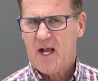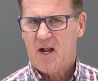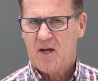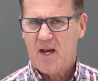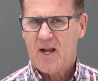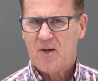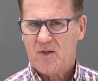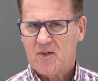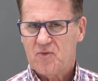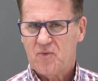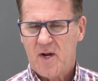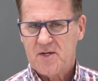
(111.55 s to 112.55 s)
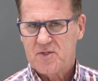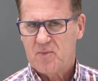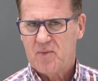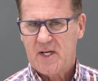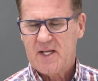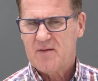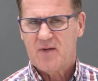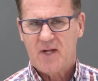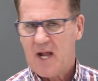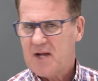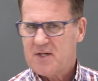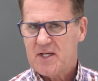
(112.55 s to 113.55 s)
I learned ways of believing
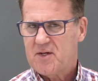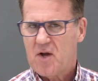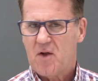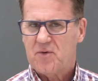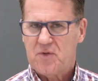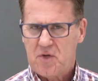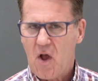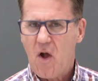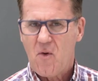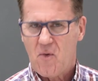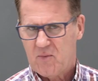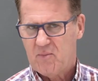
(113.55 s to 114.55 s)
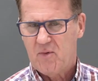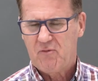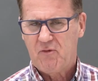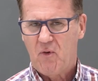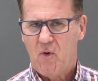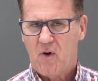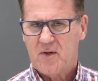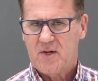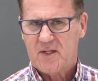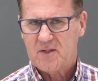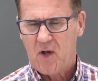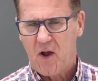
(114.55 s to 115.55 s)
I did not know before,
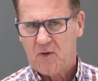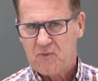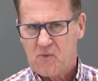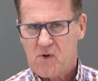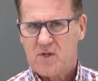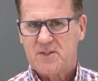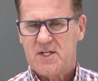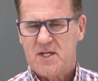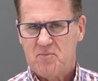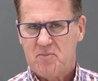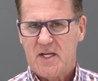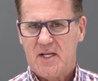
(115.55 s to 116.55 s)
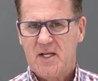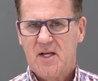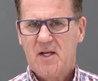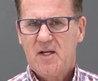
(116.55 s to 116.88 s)
that God worked in me